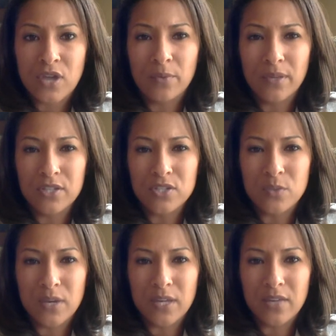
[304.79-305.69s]
I really just
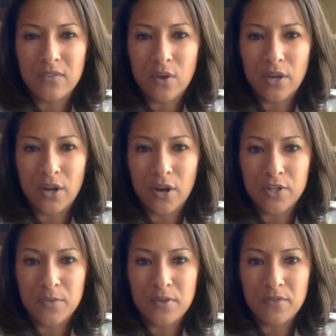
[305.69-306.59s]
want to give y'all
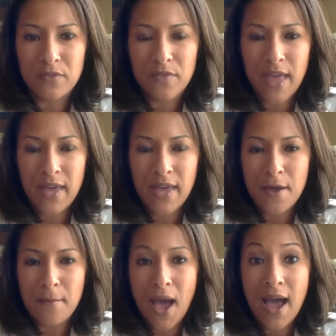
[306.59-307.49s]
encouragement for that.
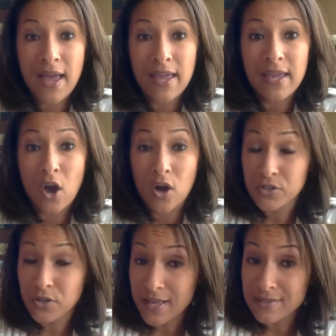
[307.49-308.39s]
I called
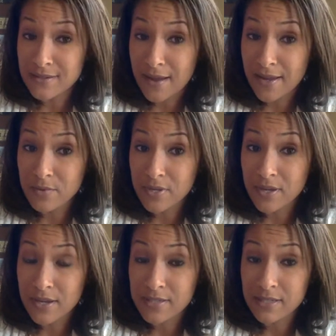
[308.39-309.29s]
her last night. We
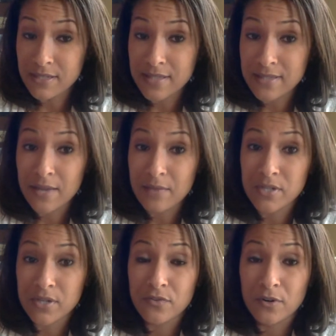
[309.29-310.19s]
connected last night. We
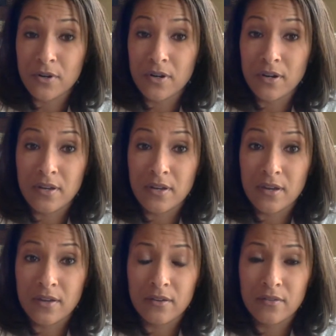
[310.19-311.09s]
talked for
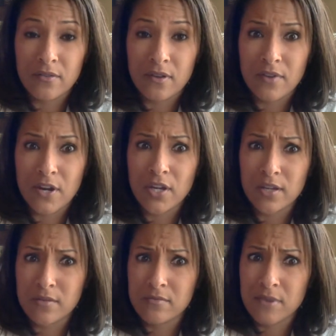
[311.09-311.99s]
a very
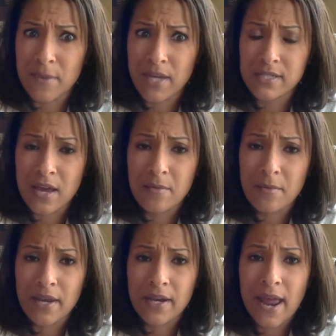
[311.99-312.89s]
good amount of time,
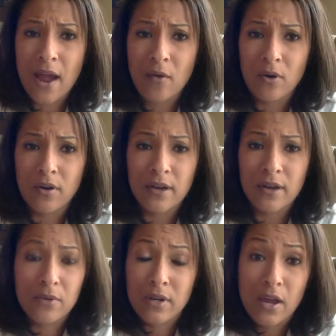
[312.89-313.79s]
about an hour, and I
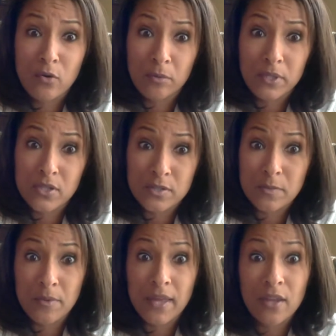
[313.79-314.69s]
would not normally talk to
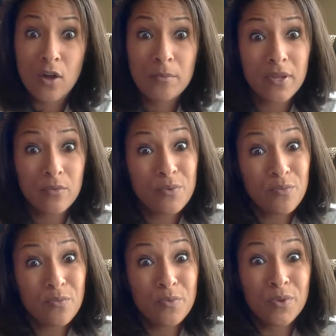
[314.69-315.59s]
people that long, but
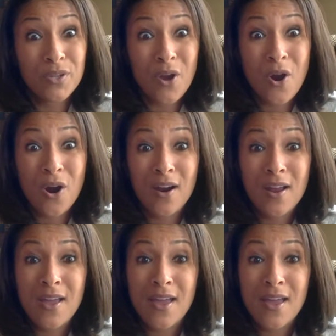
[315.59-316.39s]
we really are